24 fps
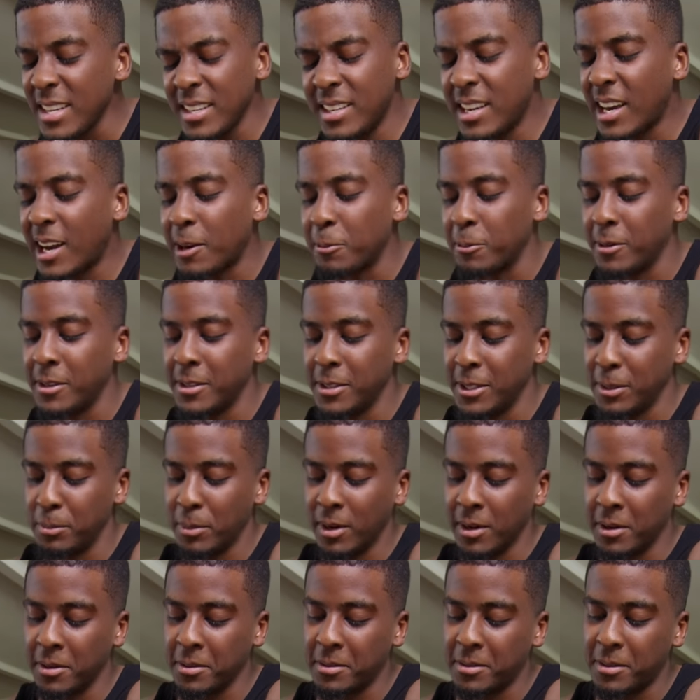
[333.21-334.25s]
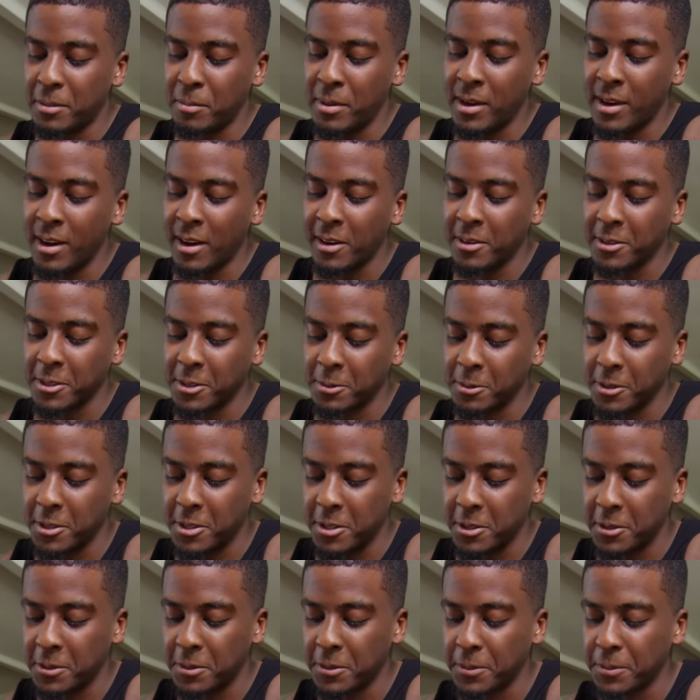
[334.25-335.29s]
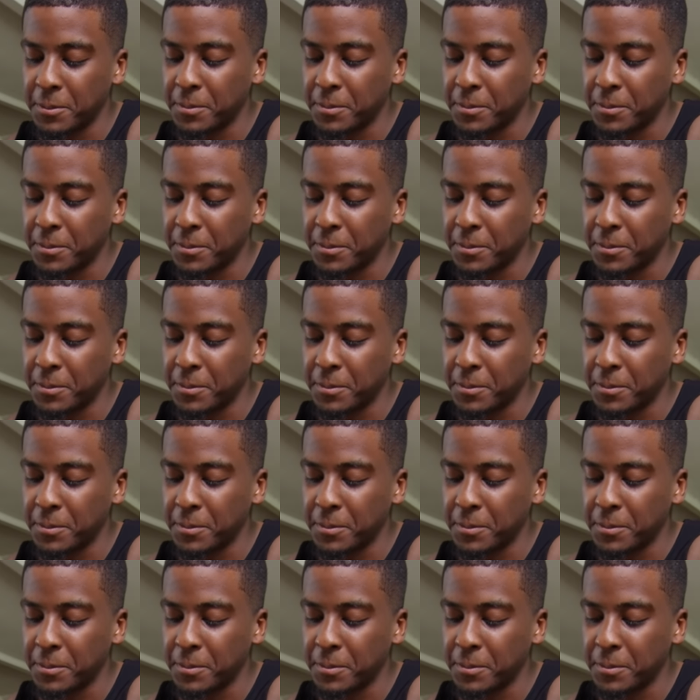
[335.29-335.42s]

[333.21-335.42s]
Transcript: Not really, bro, to be honest with you.